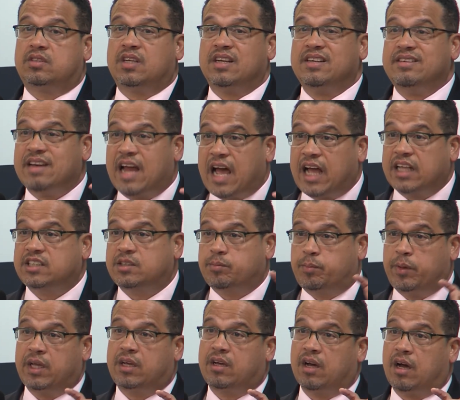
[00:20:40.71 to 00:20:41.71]
to not
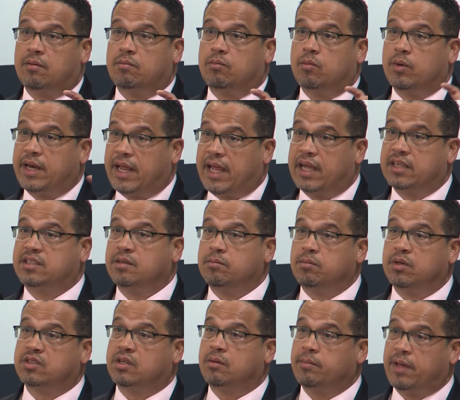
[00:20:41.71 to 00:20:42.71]
speak up when
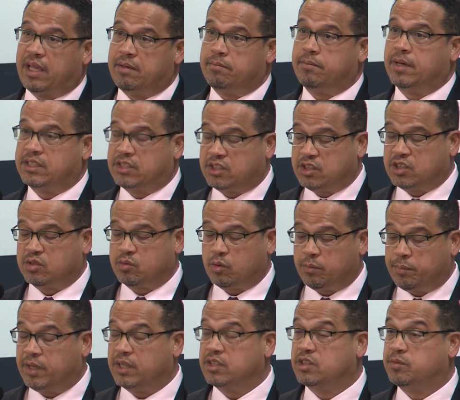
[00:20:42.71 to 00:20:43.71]
anti-Muslim hate messages were
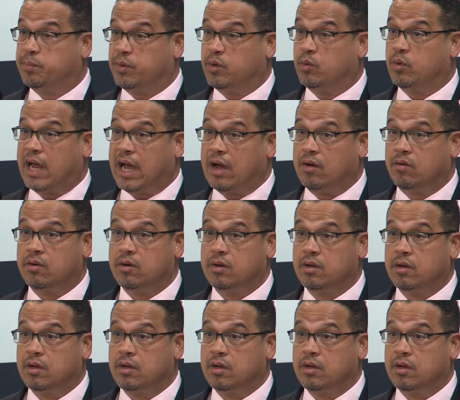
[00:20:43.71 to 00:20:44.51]
being spewed out.